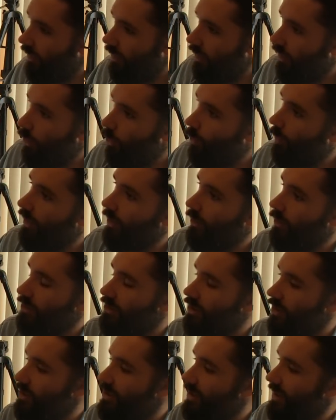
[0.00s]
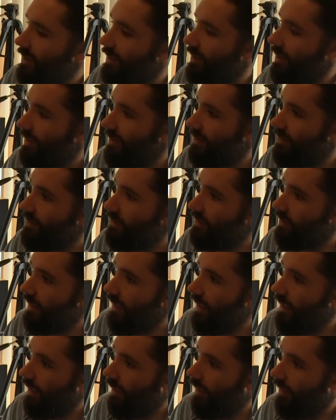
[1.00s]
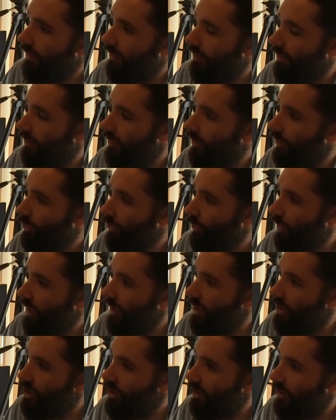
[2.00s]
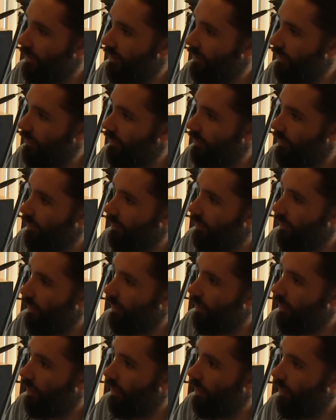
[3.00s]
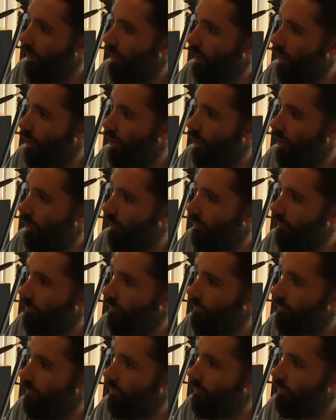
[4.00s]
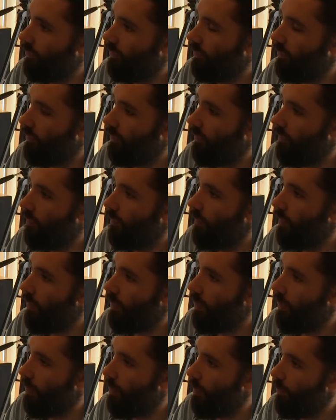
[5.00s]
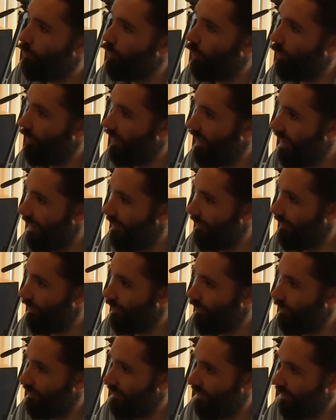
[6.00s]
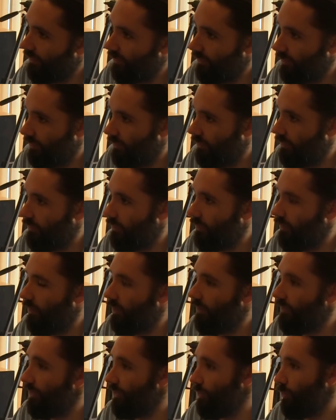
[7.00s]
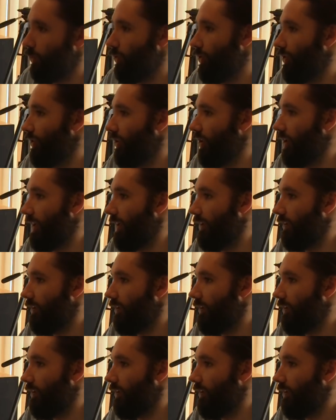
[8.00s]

Yep. We can also see this in the creation of propaganda content. Yes. That's put online.